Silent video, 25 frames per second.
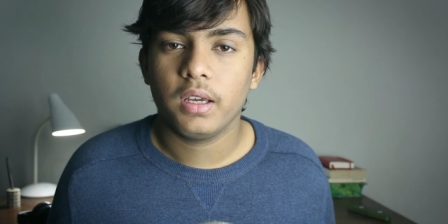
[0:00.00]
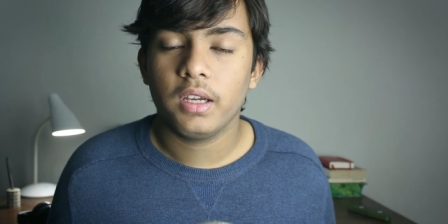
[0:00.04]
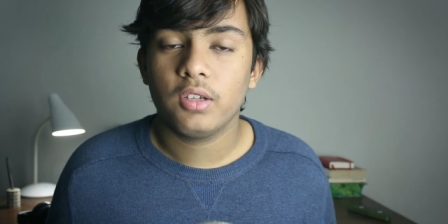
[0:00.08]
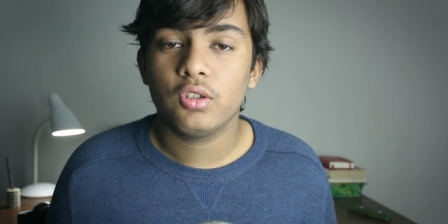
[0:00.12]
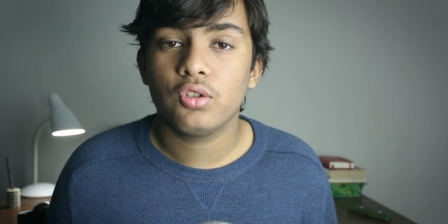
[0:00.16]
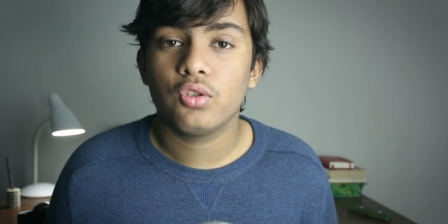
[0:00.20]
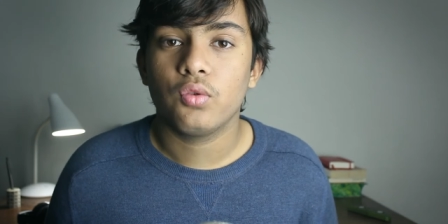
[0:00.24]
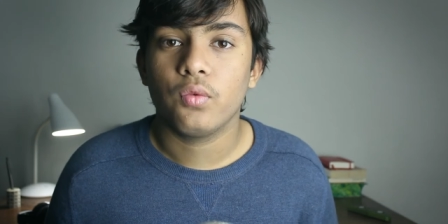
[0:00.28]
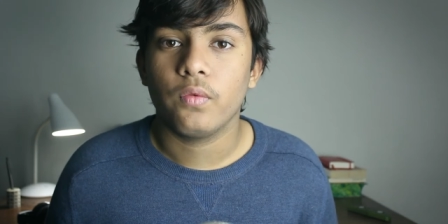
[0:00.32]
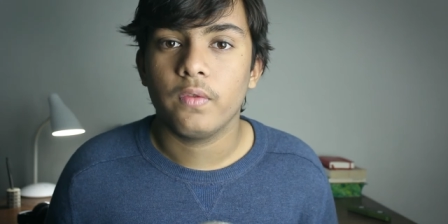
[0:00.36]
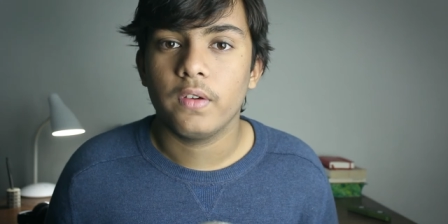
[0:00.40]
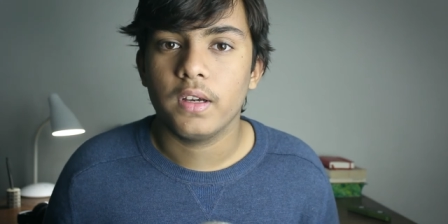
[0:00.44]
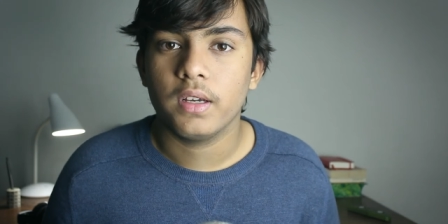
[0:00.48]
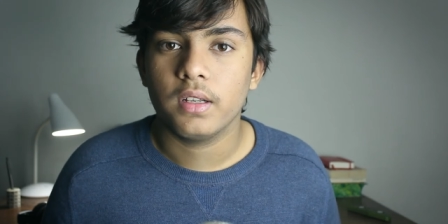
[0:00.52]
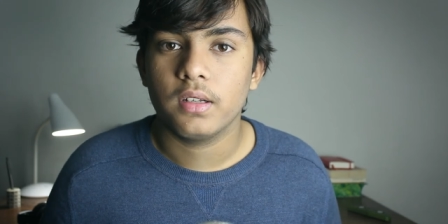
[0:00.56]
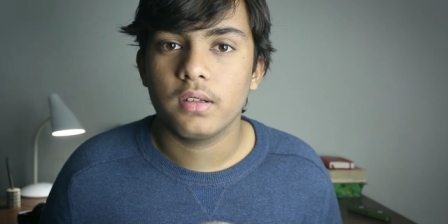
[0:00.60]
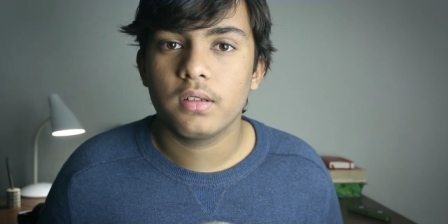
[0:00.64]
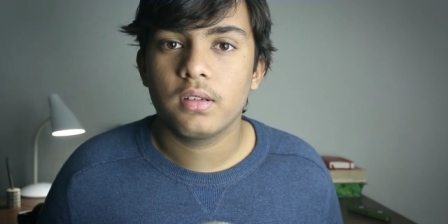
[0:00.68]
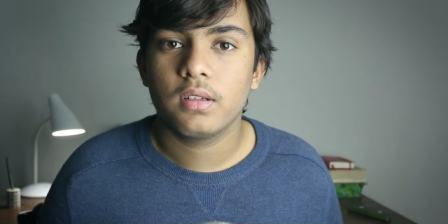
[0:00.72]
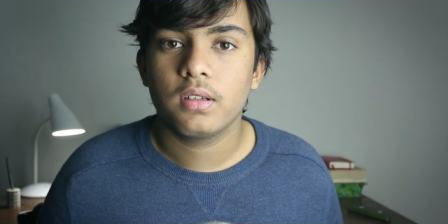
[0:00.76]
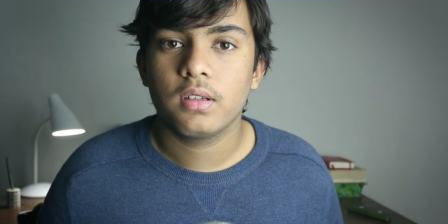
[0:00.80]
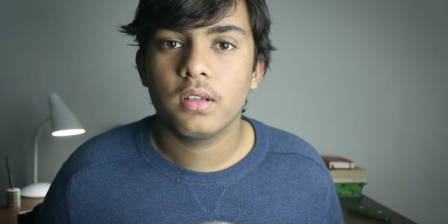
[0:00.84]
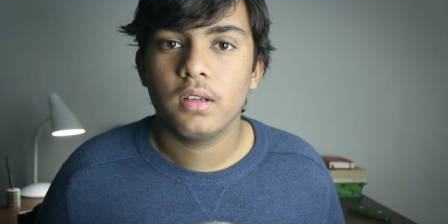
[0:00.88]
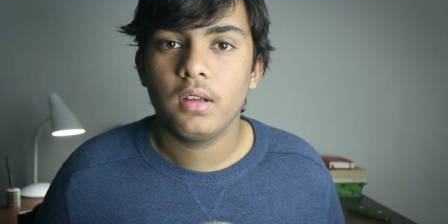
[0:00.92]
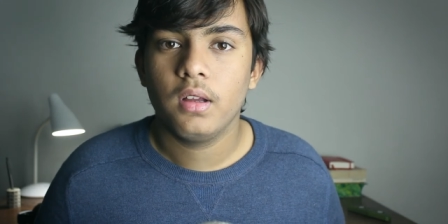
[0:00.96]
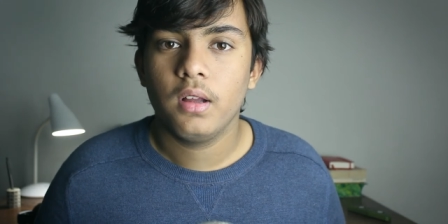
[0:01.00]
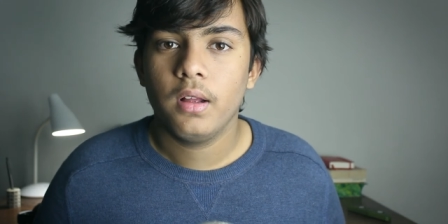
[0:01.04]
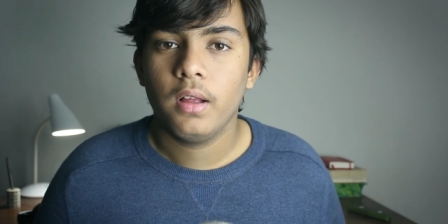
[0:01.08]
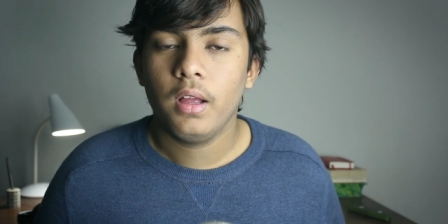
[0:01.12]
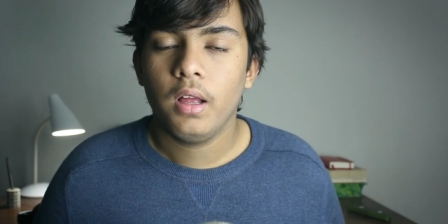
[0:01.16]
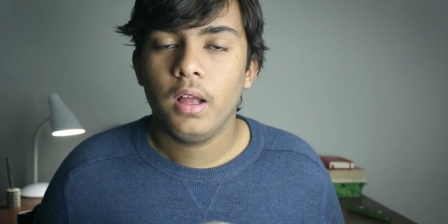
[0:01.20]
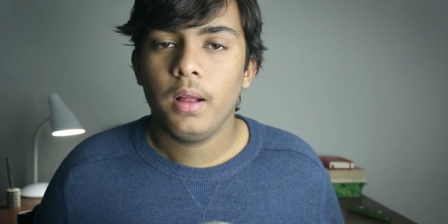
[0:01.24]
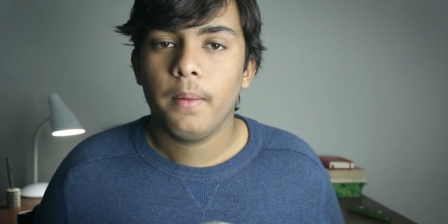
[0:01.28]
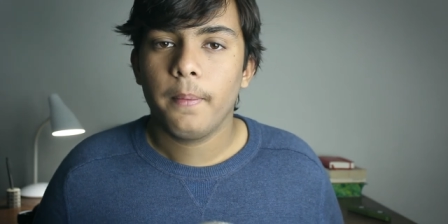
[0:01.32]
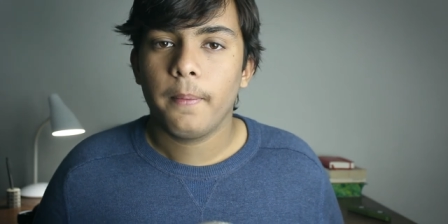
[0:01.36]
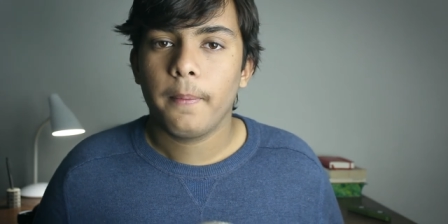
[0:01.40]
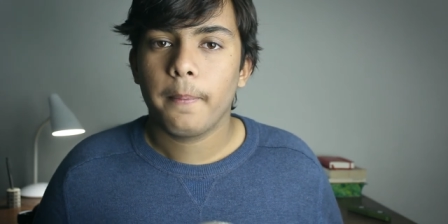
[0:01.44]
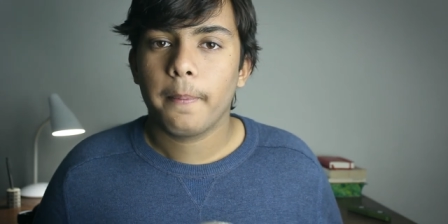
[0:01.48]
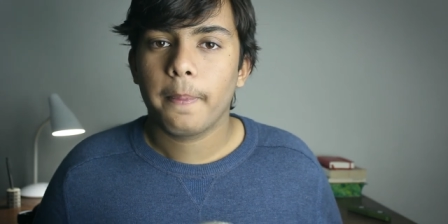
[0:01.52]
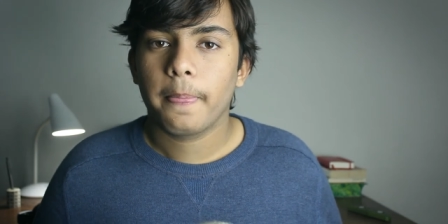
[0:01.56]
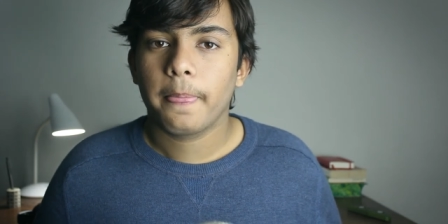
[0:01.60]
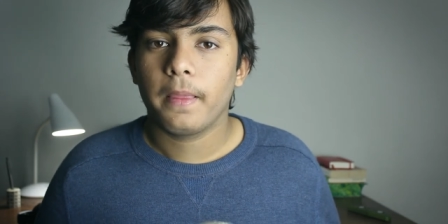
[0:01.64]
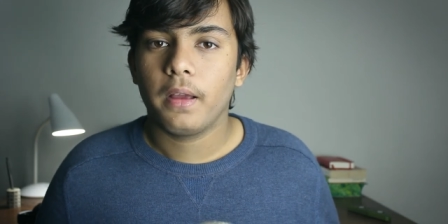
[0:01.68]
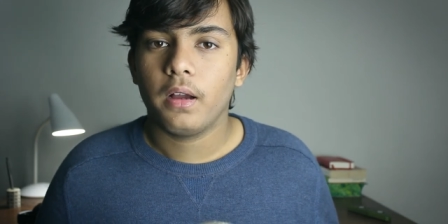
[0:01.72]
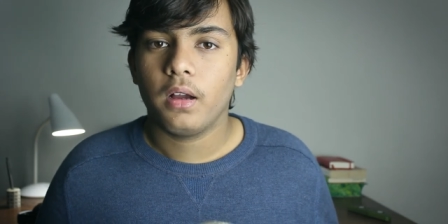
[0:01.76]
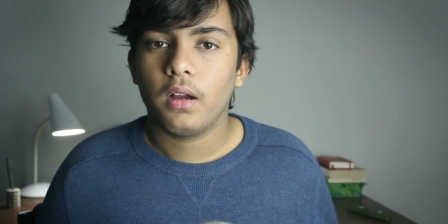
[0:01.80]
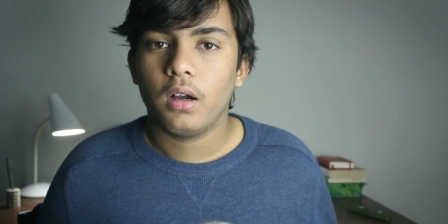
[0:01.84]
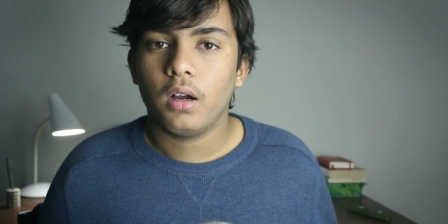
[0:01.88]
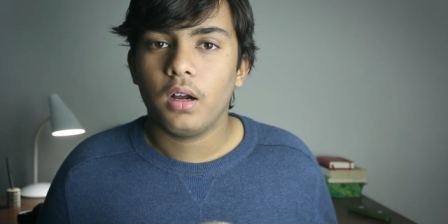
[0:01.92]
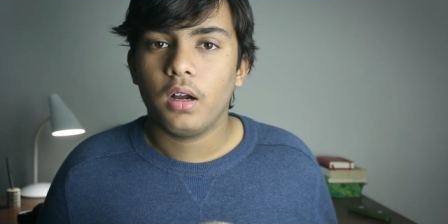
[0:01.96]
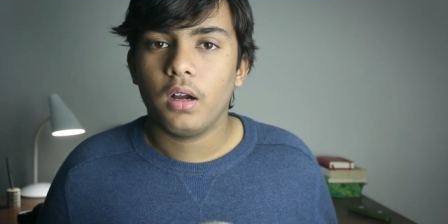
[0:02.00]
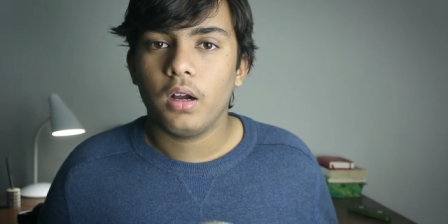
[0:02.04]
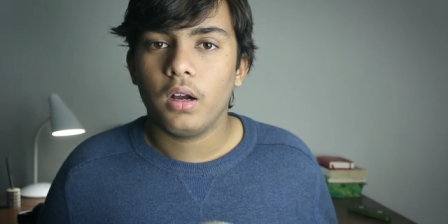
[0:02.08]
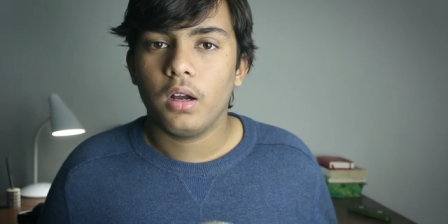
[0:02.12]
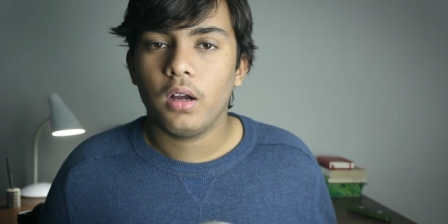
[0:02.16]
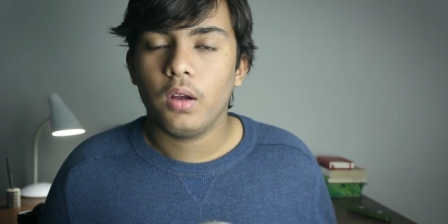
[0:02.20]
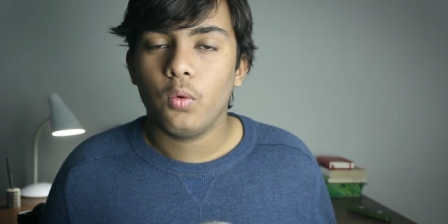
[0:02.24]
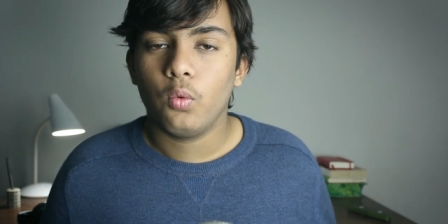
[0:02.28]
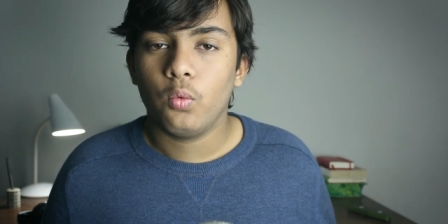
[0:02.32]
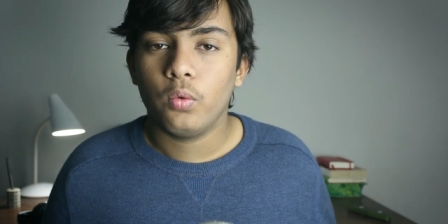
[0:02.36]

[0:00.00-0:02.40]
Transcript: extroverts. Uh,